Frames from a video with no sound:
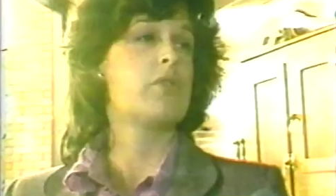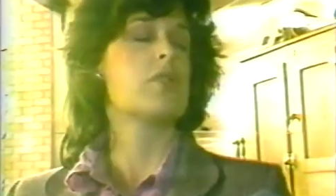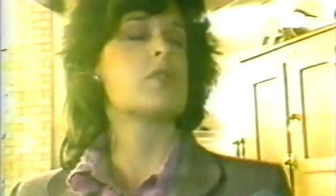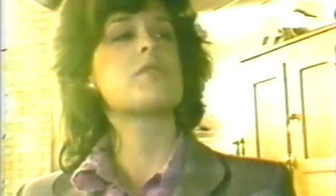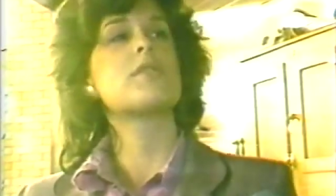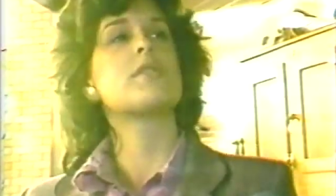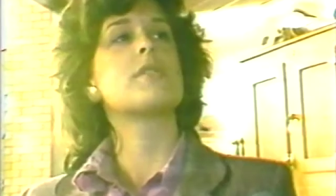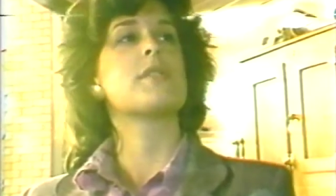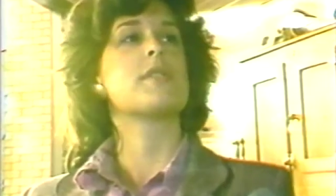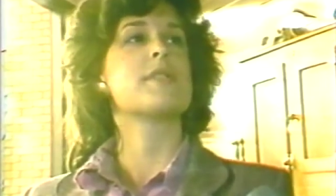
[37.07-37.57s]

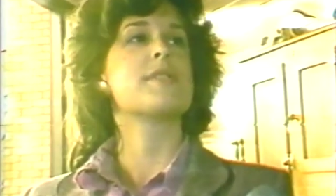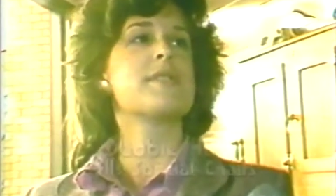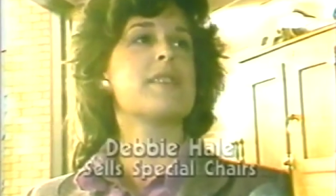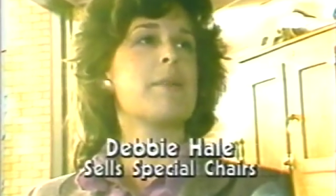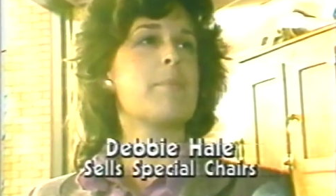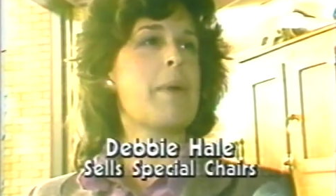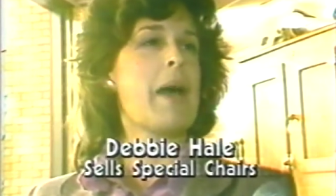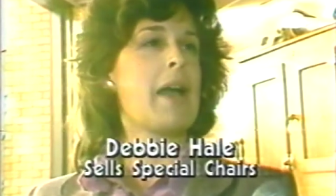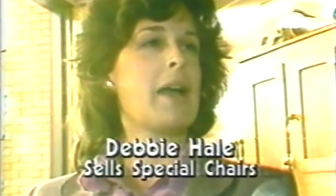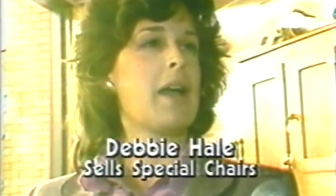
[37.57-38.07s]
forces you to
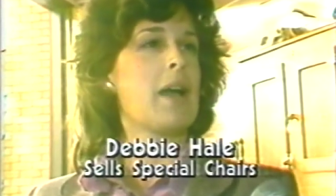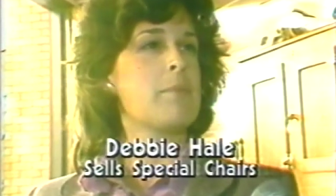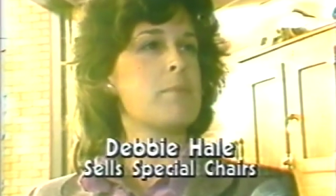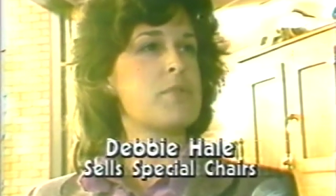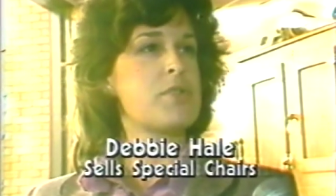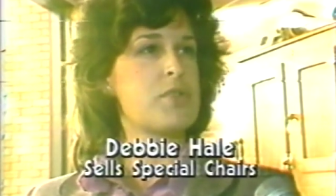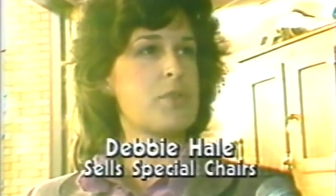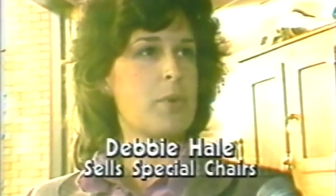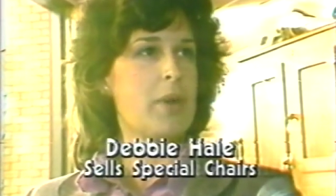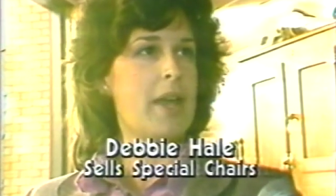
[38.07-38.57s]
sit back
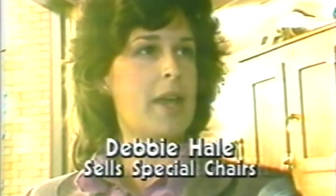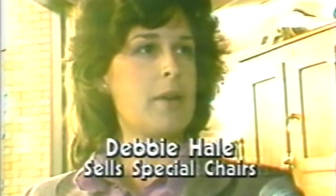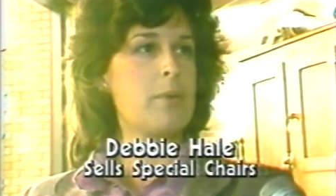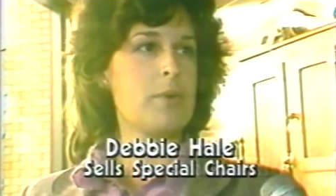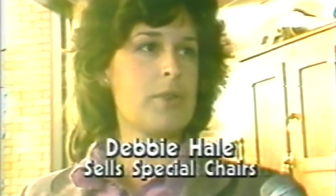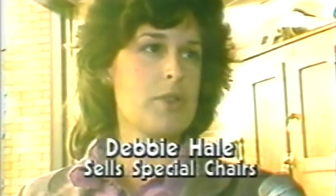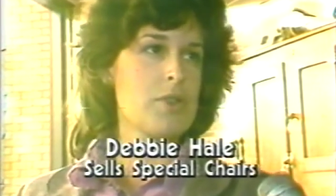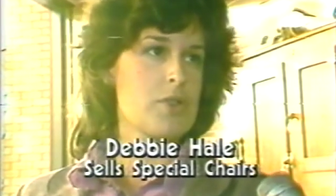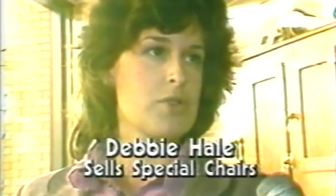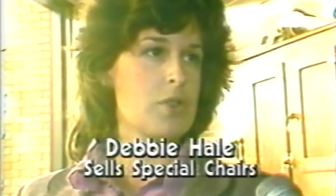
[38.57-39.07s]
up straight
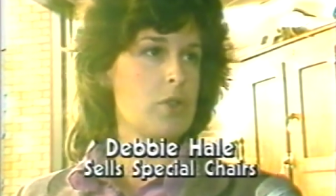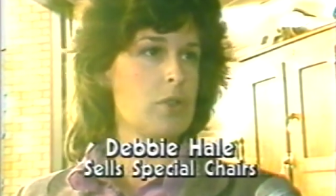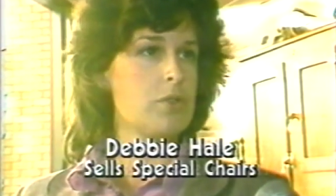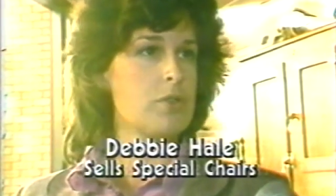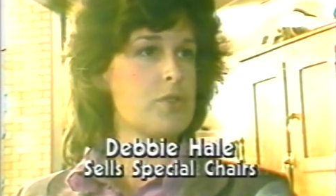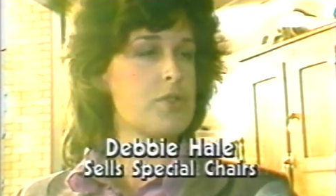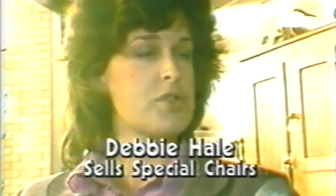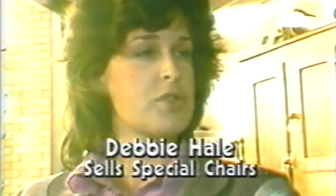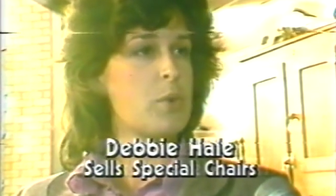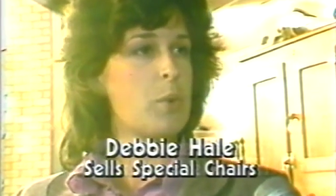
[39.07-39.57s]
with your
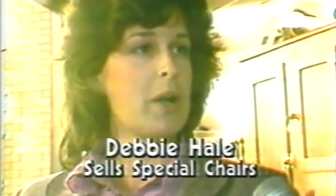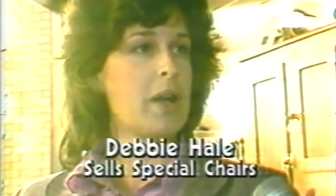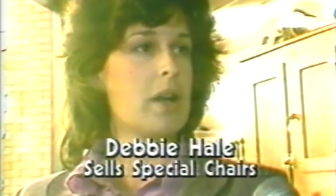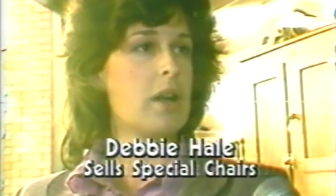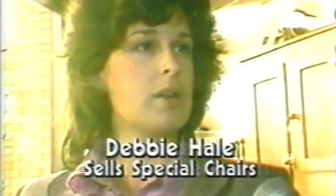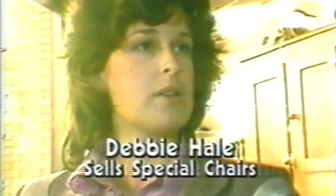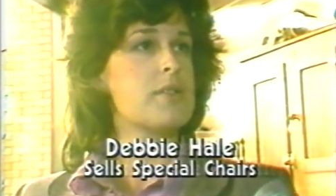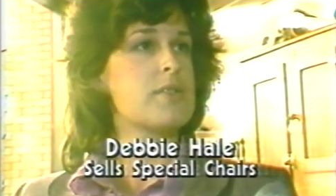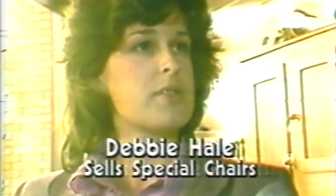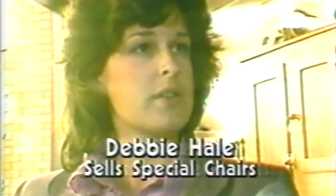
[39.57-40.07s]
shoulders
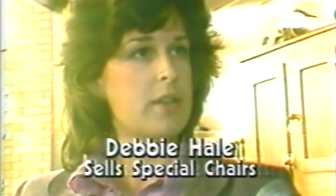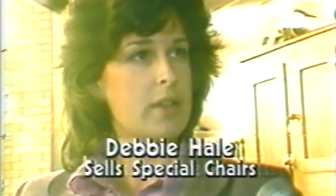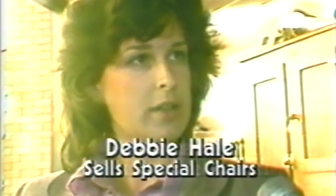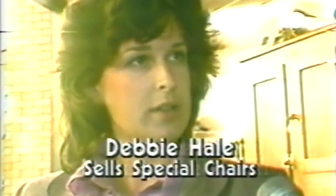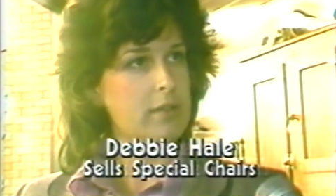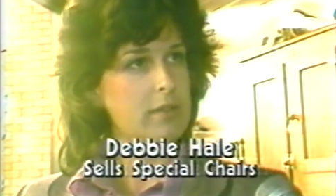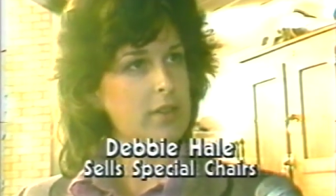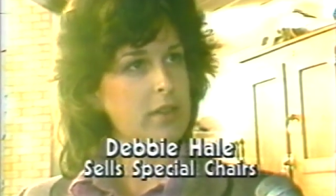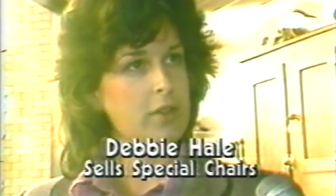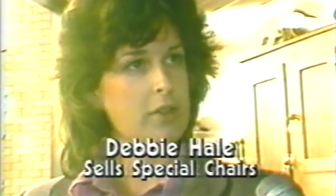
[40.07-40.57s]
squared so that
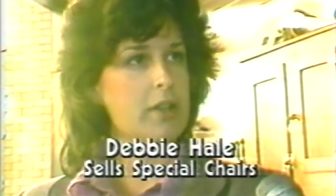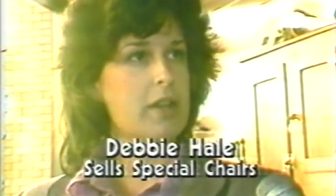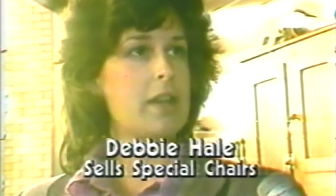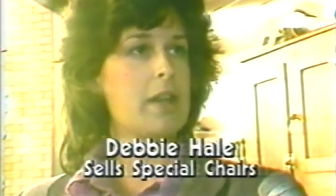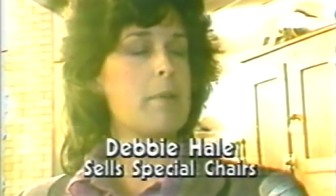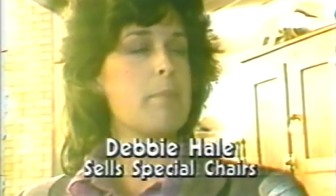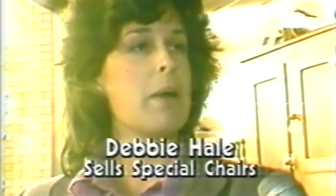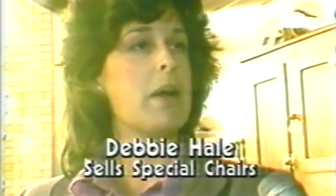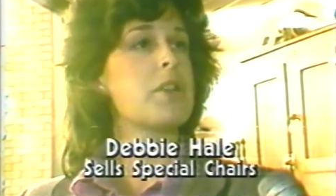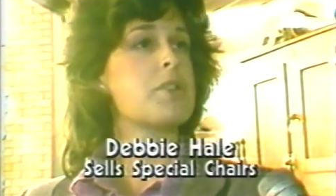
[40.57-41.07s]
you're
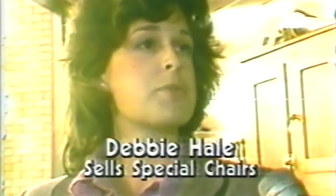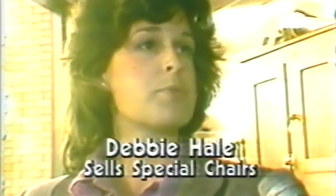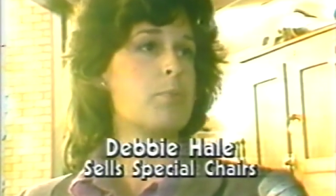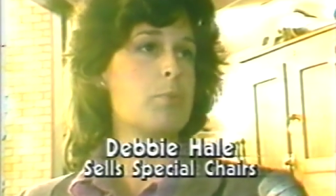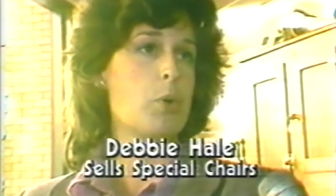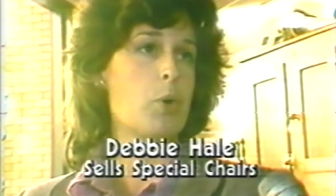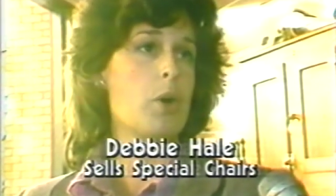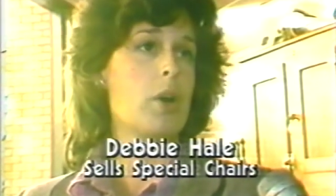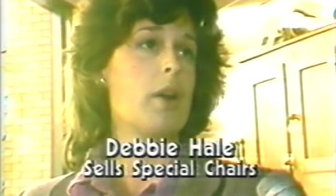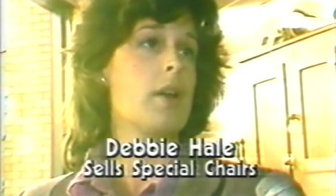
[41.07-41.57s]
getting a much
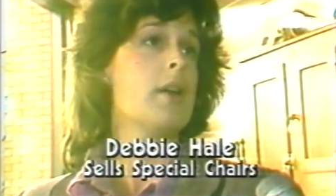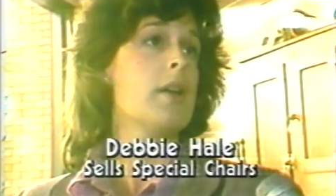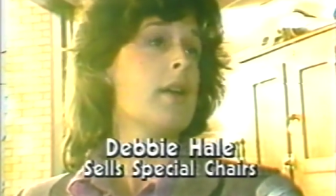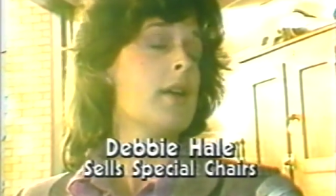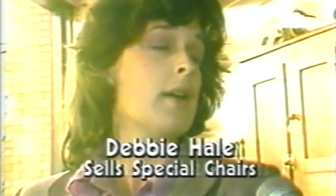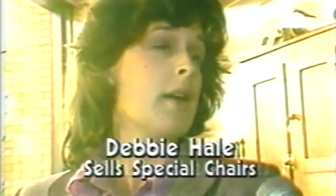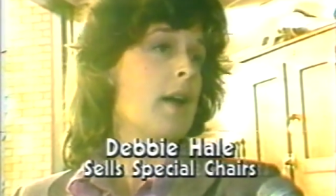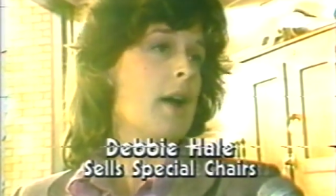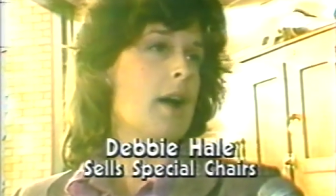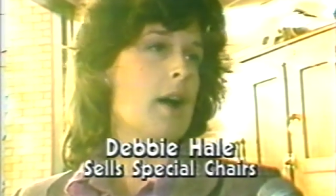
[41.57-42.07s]
more
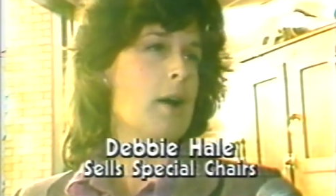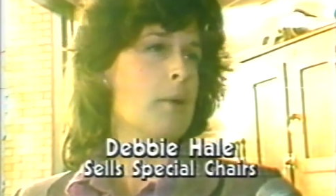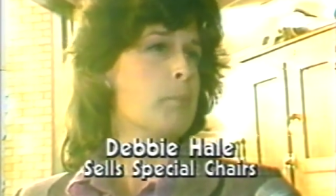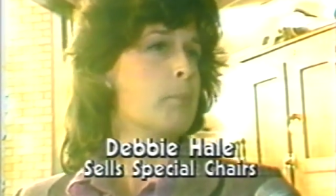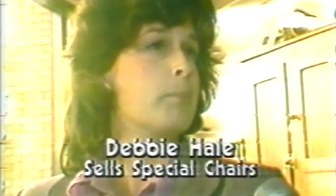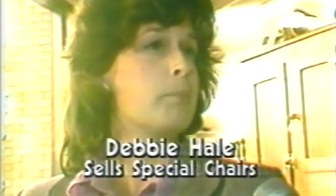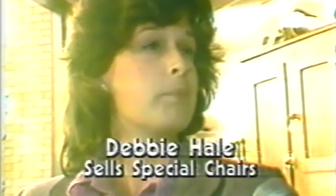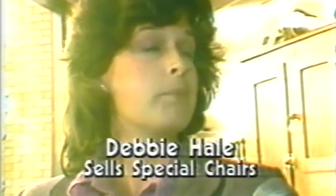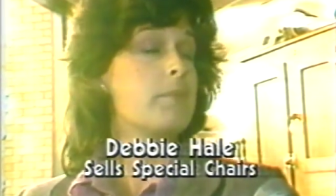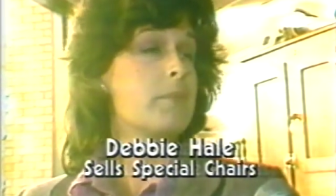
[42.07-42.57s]

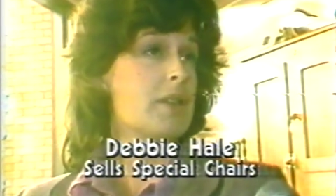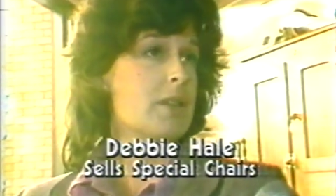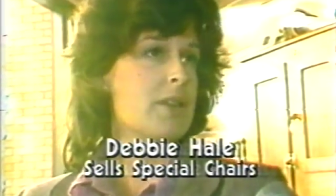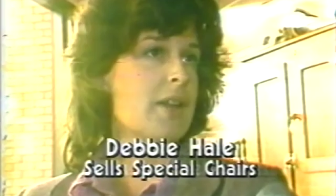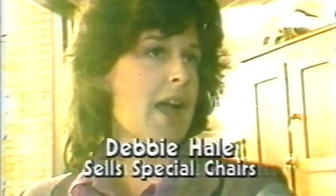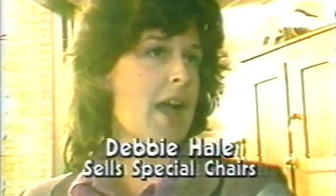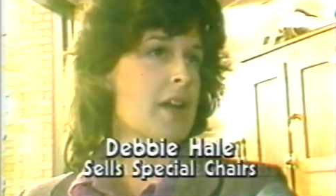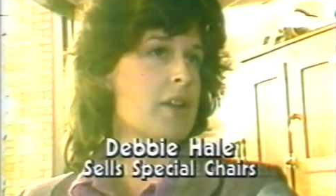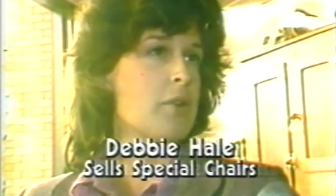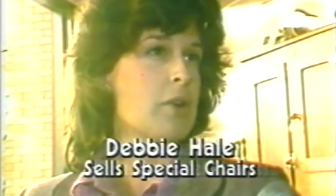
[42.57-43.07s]
um,
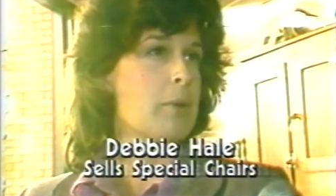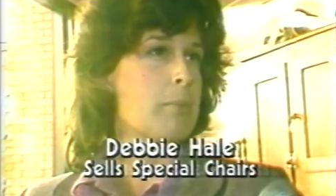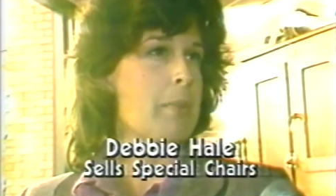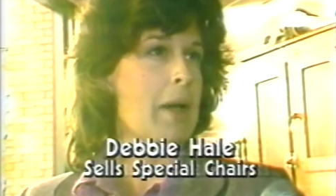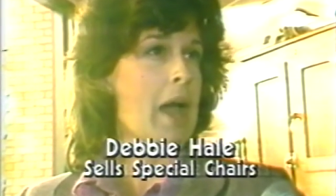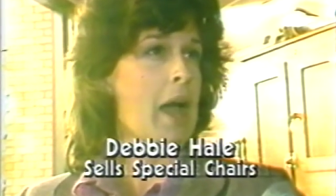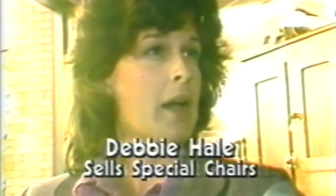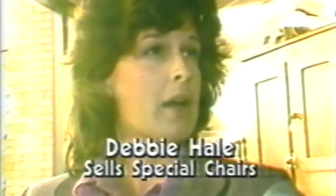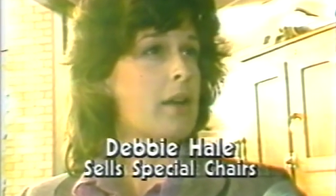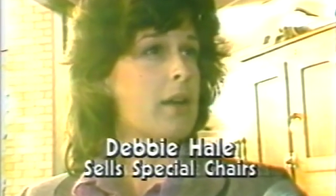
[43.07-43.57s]
accurate
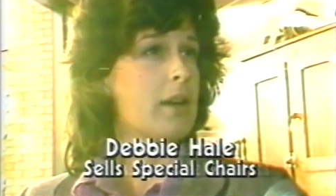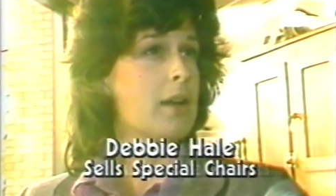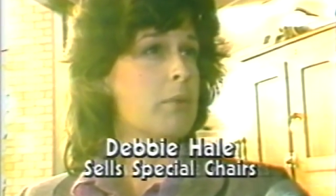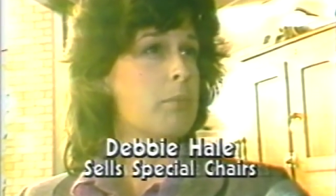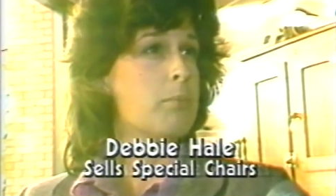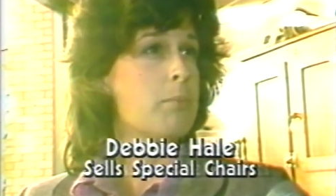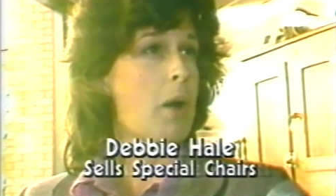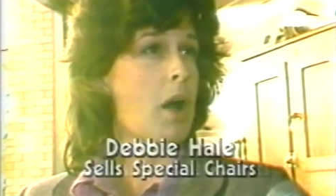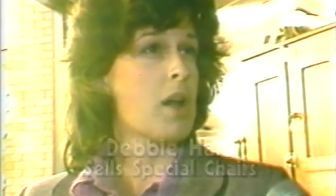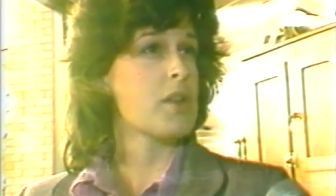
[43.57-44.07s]
back
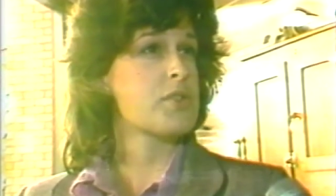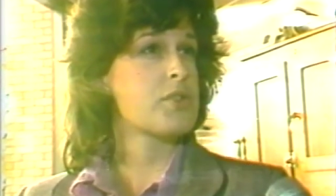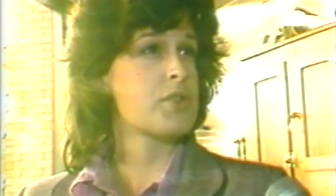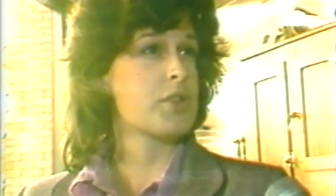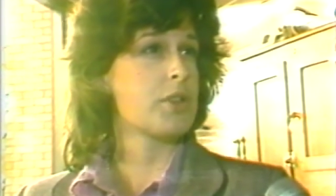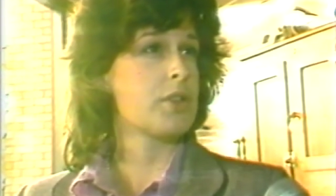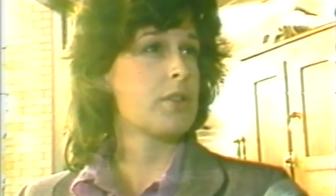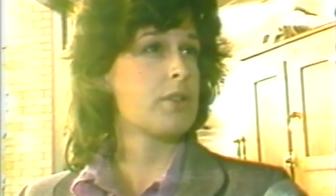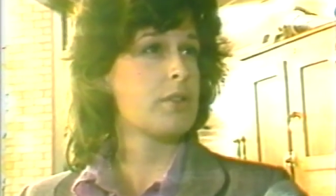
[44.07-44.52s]
um, posture.